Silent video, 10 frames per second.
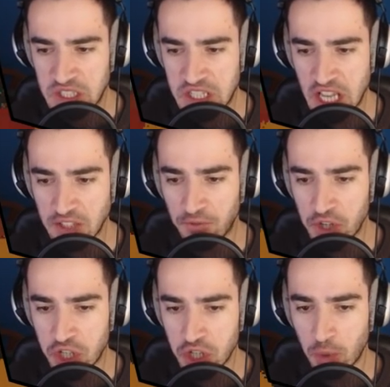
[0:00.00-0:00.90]
Is that the
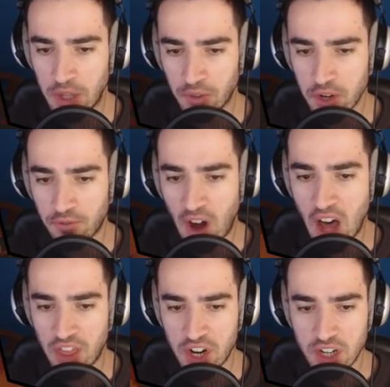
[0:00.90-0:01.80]
future you want for your
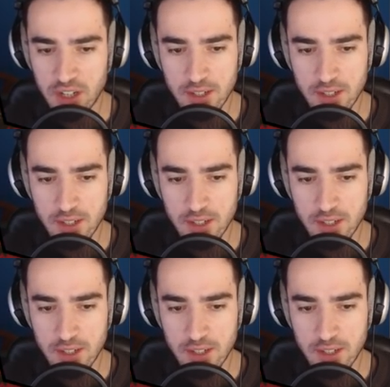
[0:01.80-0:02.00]
father?